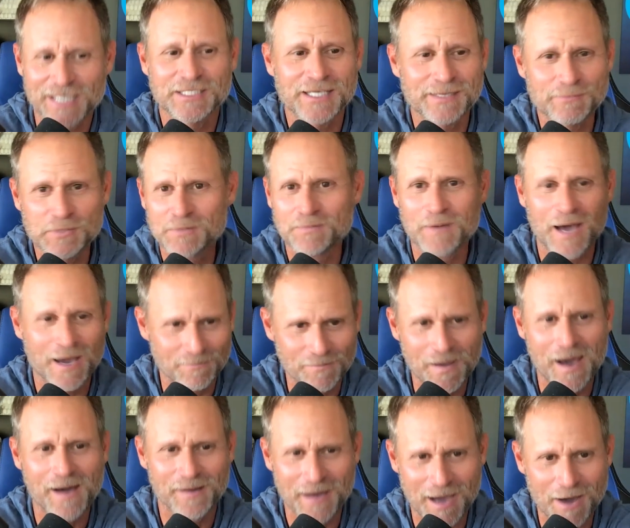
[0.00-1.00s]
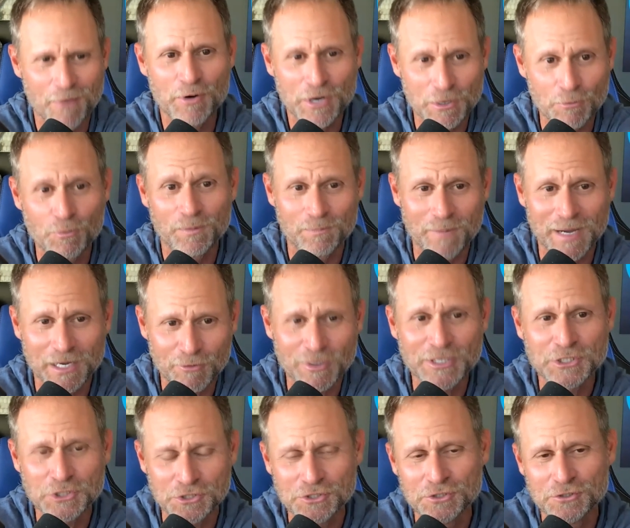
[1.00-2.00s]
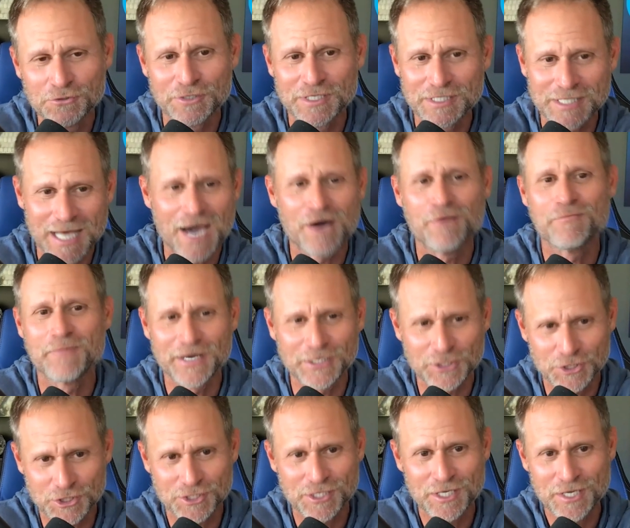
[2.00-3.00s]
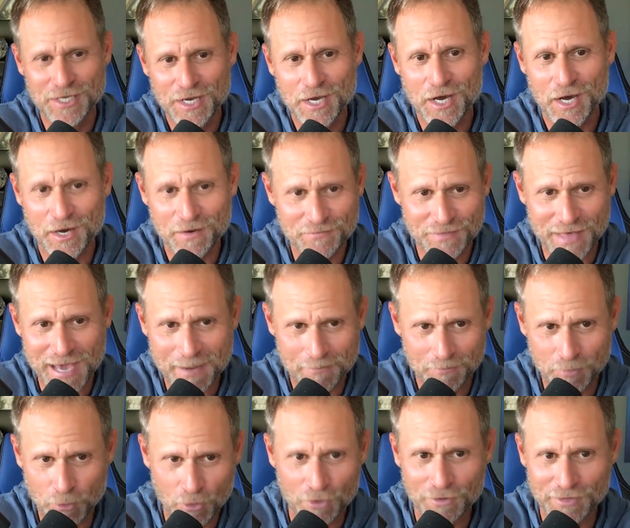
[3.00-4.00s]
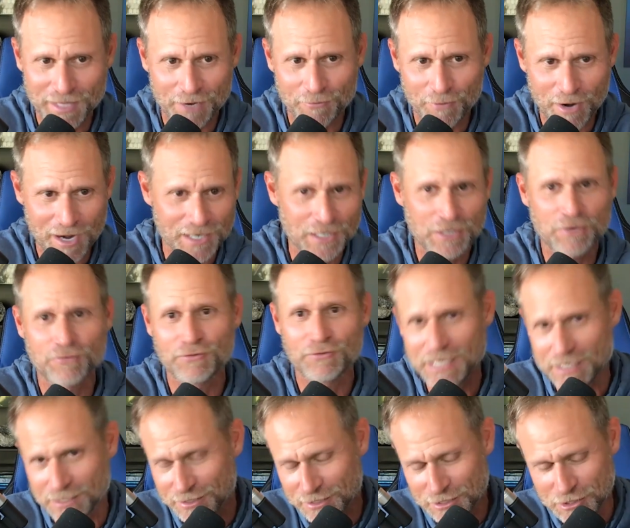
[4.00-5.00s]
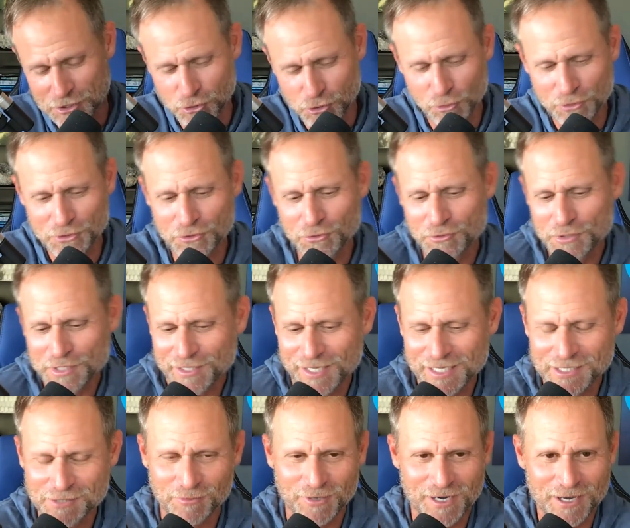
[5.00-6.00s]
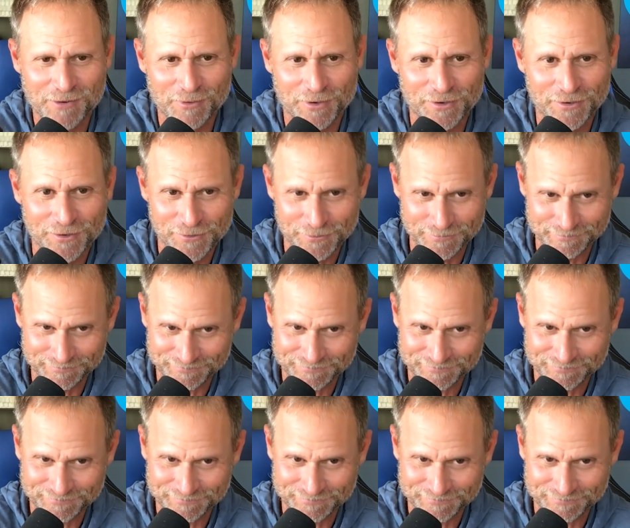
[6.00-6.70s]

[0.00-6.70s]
tell me. What my question to you is: how much of that board that Ryan created is your doing? That's what I want to know.